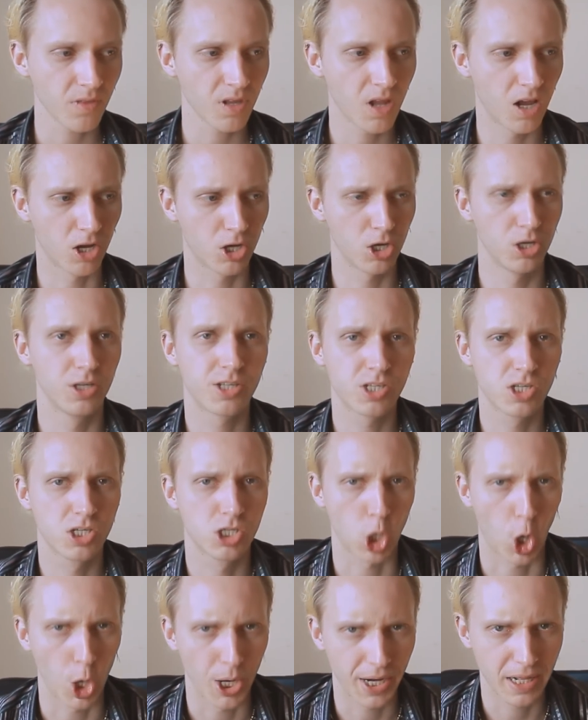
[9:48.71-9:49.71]
a good
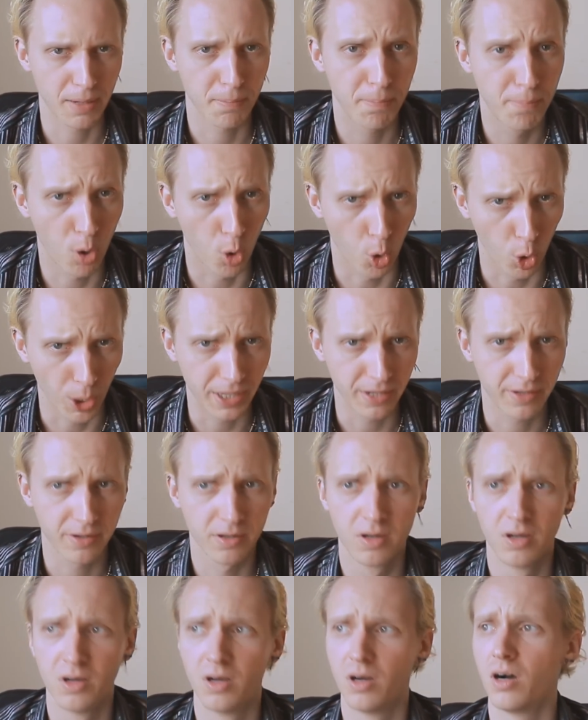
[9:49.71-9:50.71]
starting point
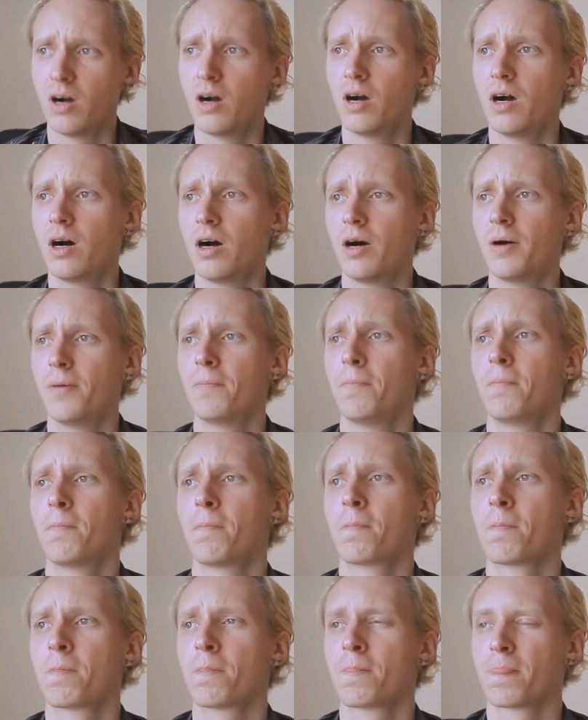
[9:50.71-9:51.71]

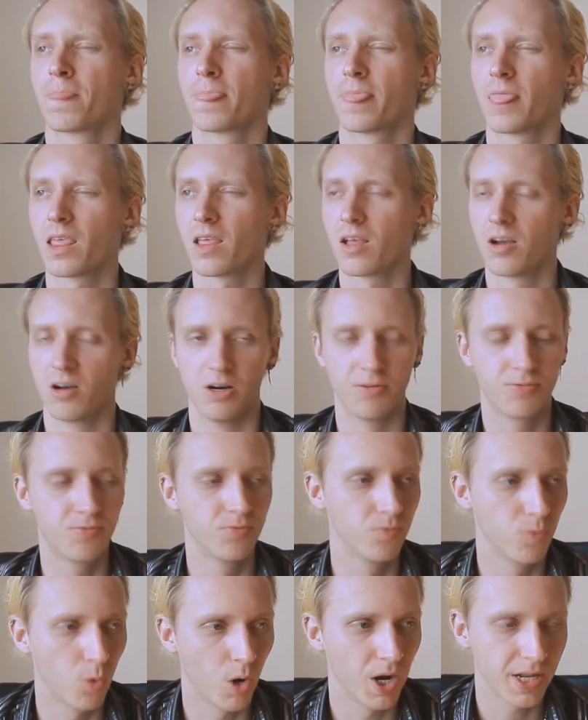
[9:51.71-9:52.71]
of
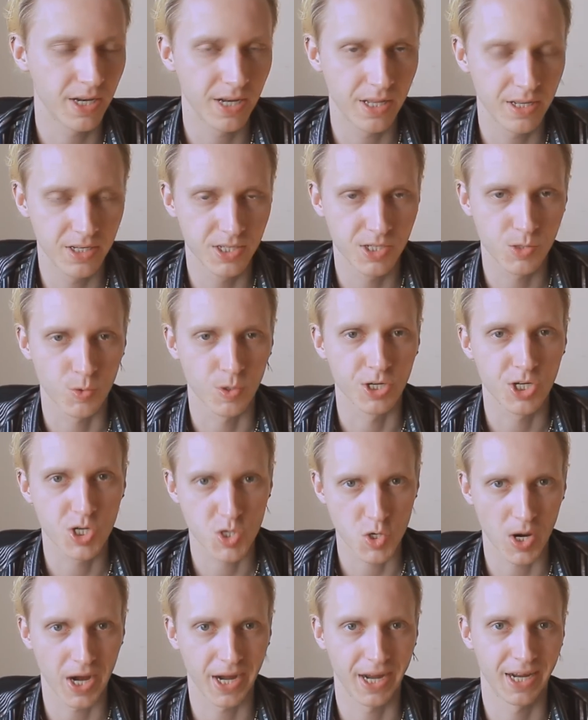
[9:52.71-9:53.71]
what it is we're
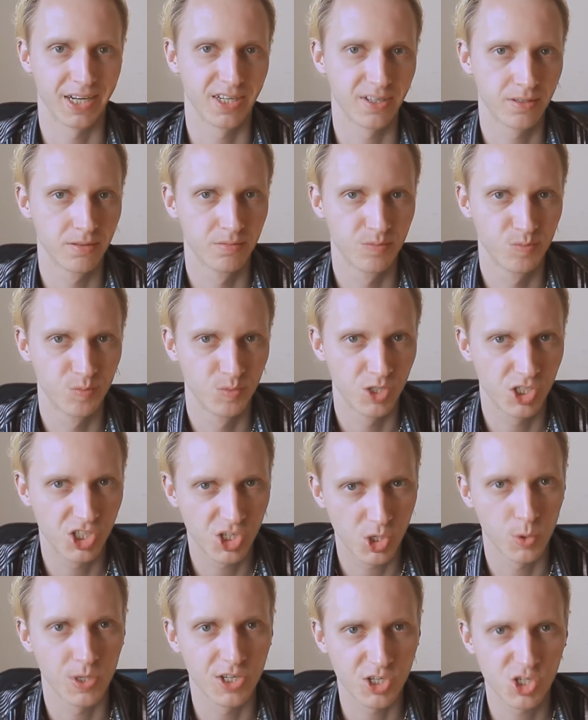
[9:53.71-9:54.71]
trying
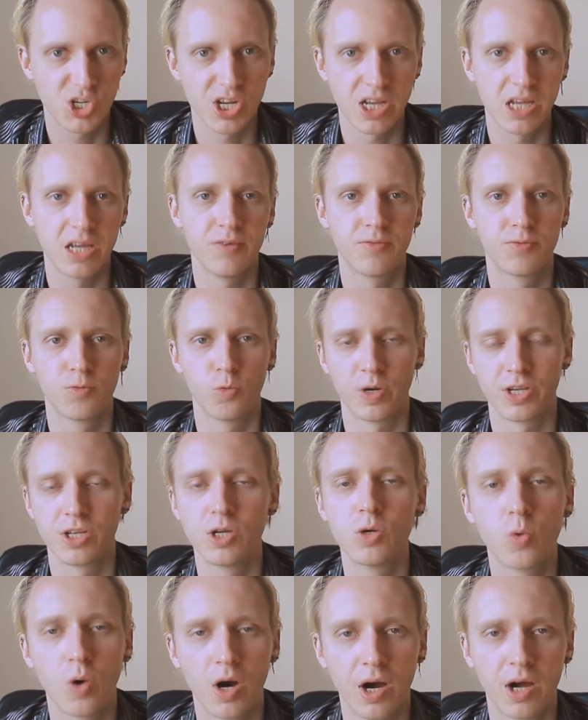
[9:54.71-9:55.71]
to achieve when
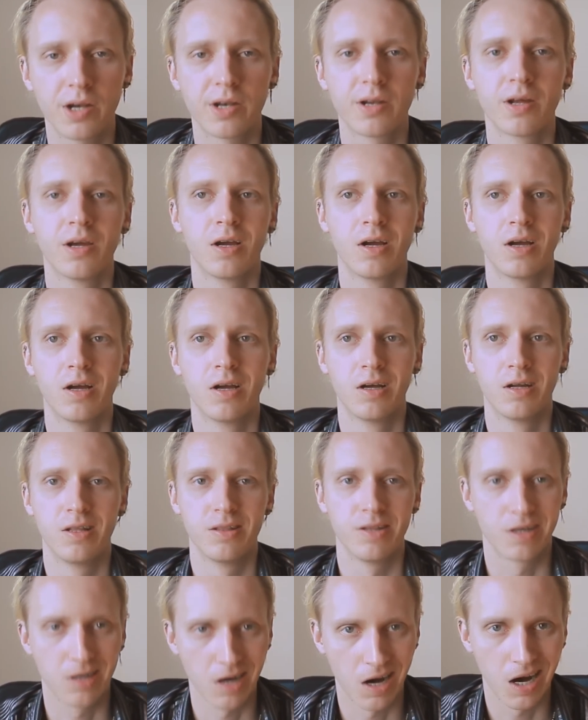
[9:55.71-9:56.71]
you want
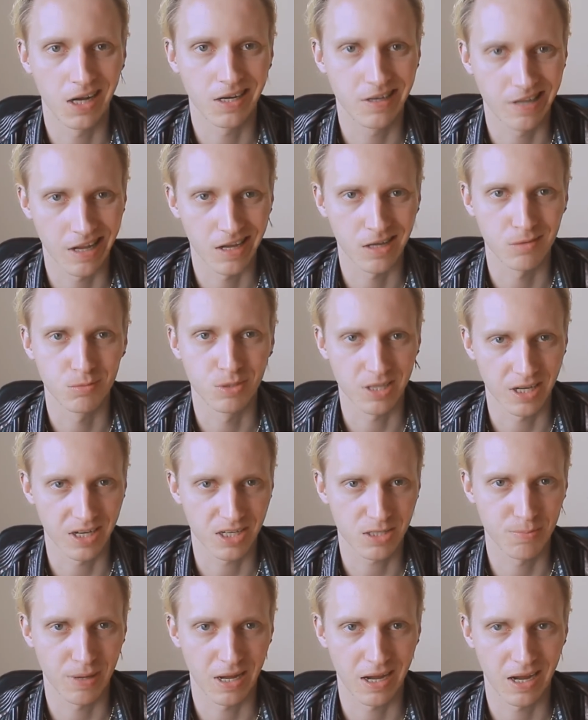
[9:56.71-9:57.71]
the goddamn
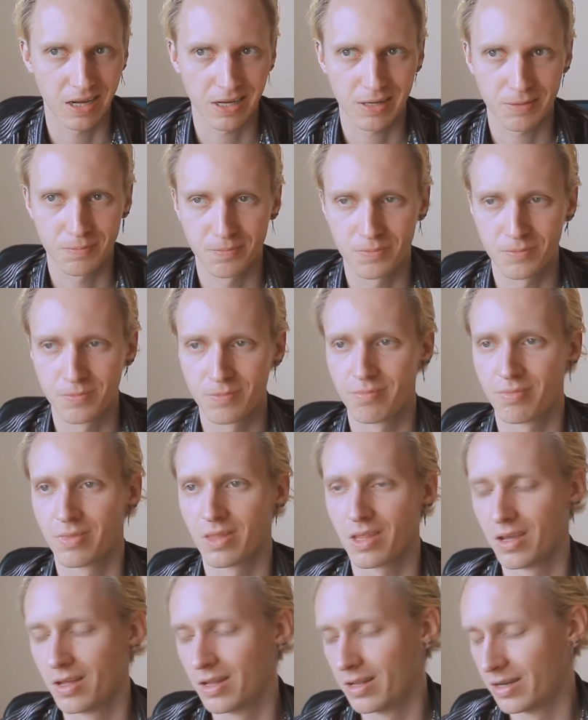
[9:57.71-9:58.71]
six pack.
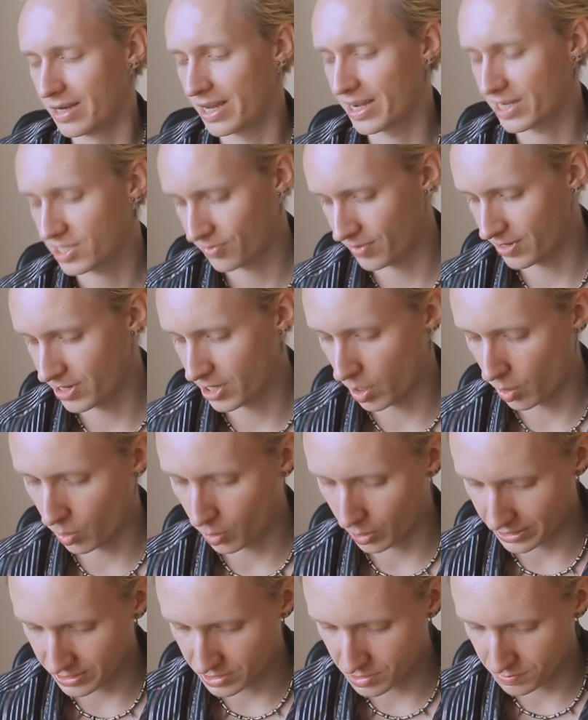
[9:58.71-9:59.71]
Next
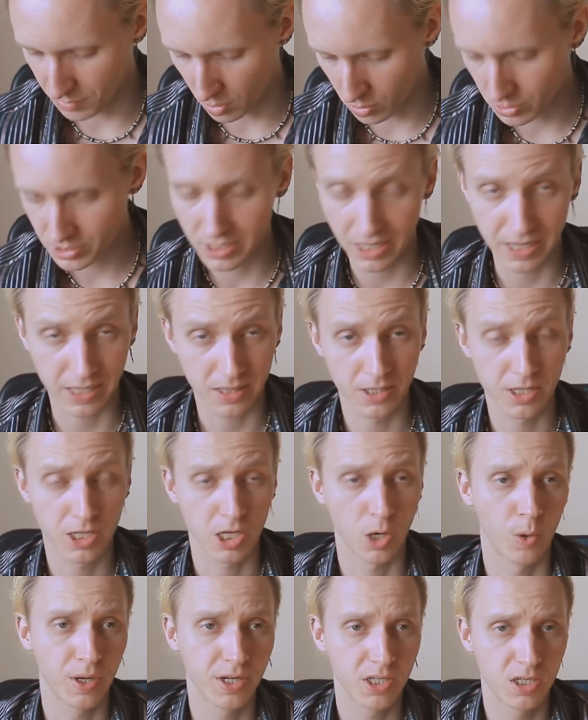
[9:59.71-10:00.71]
video is most likely
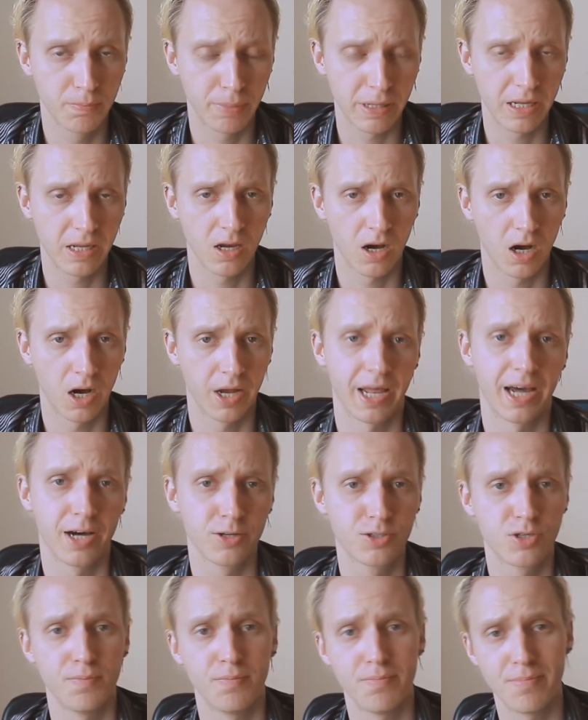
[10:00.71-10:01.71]
going to be on how
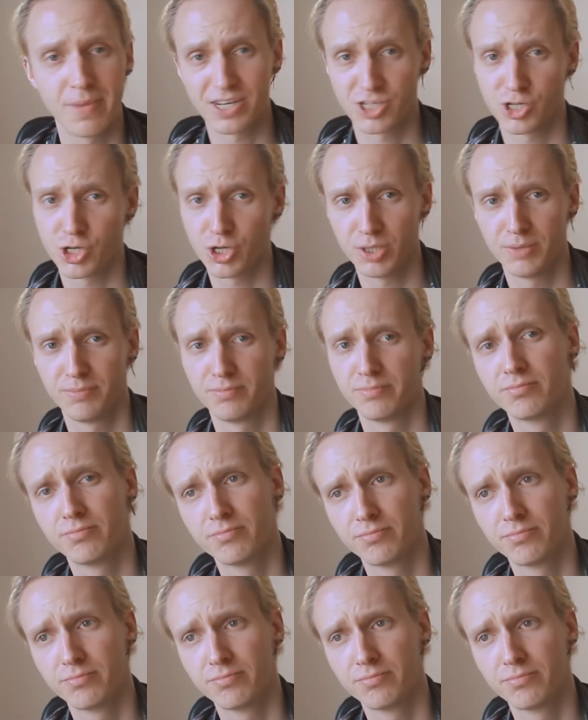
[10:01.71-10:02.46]
to measure